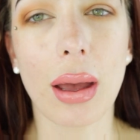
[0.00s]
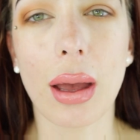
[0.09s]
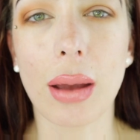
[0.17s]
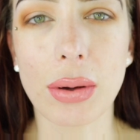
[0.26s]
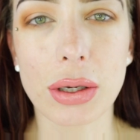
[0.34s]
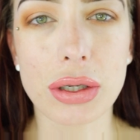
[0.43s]

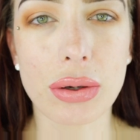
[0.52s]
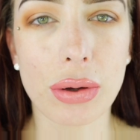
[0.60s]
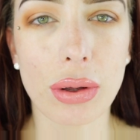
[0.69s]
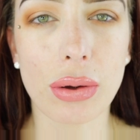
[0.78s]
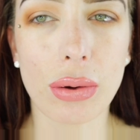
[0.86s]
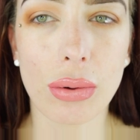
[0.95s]
going to show
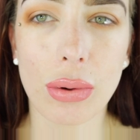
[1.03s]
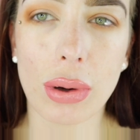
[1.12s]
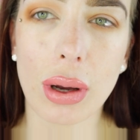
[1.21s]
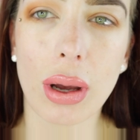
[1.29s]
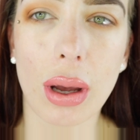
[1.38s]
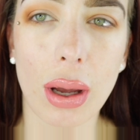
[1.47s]
you
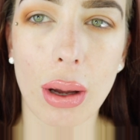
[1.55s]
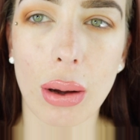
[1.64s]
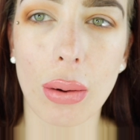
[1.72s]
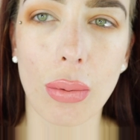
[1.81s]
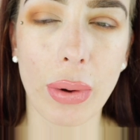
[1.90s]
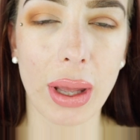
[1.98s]

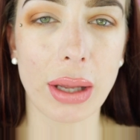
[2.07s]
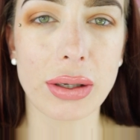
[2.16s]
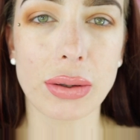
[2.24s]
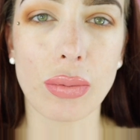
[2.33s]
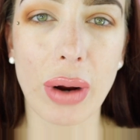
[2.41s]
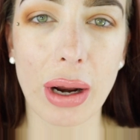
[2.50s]
a way
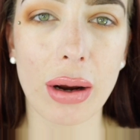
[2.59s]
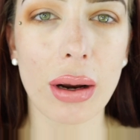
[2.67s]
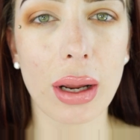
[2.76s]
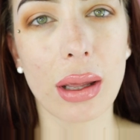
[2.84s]
to wear,